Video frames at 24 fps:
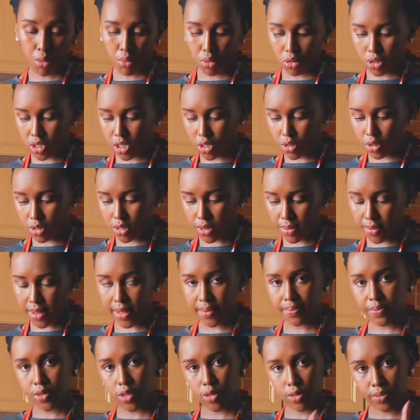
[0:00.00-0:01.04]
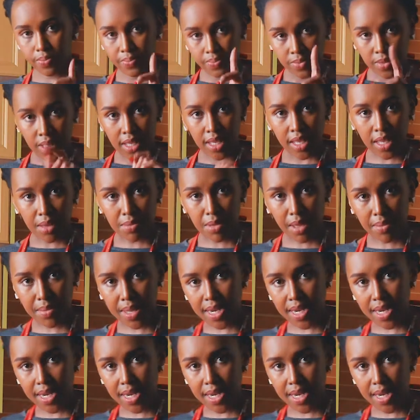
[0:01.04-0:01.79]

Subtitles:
protein to the meal. So give me a